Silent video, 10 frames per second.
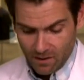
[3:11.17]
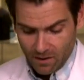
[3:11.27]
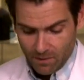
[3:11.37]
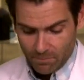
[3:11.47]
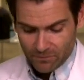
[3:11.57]

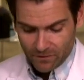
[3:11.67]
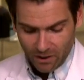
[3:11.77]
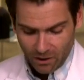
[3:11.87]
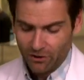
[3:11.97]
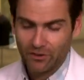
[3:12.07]
Um,
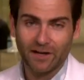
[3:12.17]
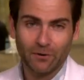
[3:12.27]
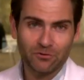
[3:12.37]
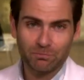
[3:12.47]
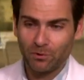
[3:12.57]
another thing
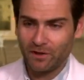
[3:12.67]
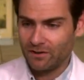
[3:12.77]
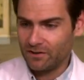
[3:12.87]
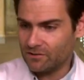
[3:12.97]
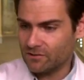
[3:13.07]
I'll just point
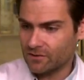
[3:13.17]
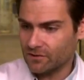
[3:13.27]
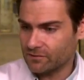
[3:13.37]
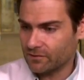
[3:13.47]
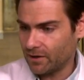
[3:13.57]
out here, just
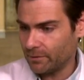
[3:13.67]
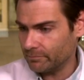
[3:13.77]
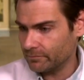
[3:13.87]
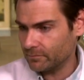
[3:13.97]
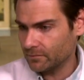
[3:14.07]
because
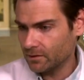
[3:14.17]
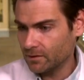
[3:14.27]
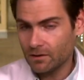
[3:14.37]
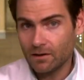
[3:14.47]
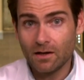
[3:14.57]
I'm
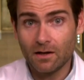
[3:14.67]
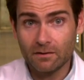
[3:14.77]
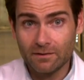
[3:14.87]
a